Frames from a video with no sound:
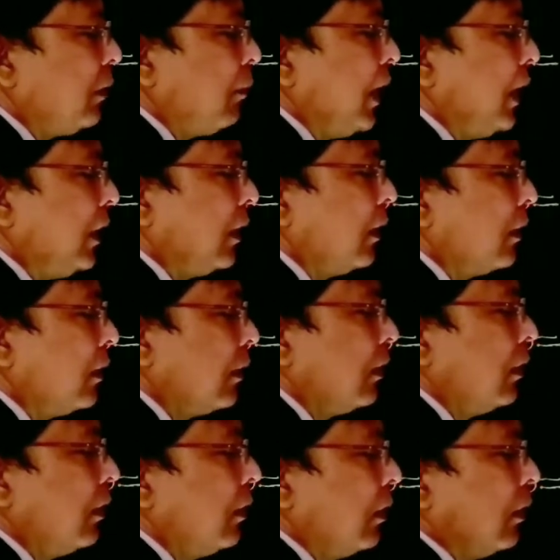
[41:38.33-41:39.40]
by
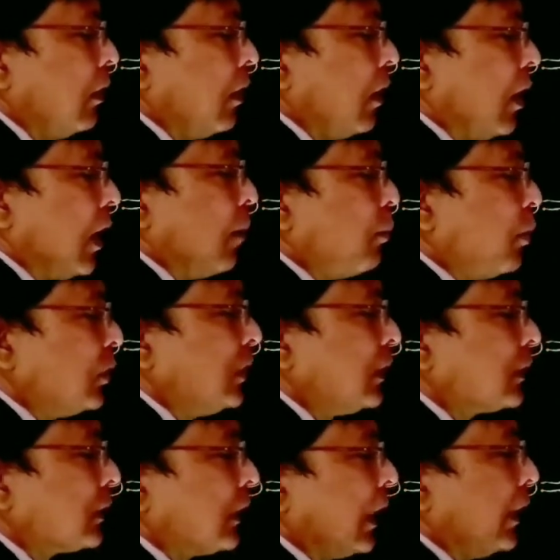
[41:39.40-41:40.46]
opposite
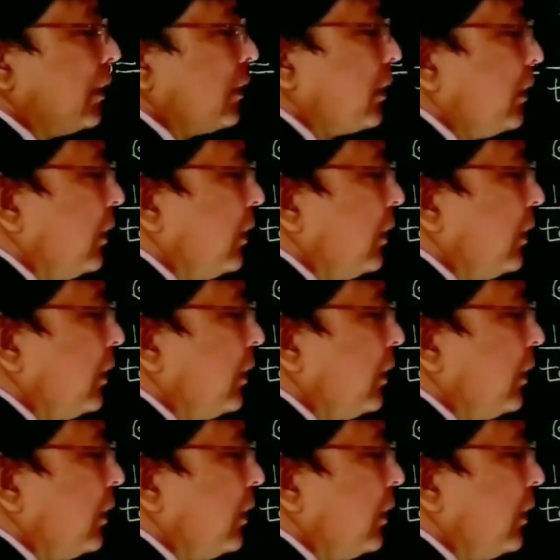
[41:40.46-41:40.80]
side.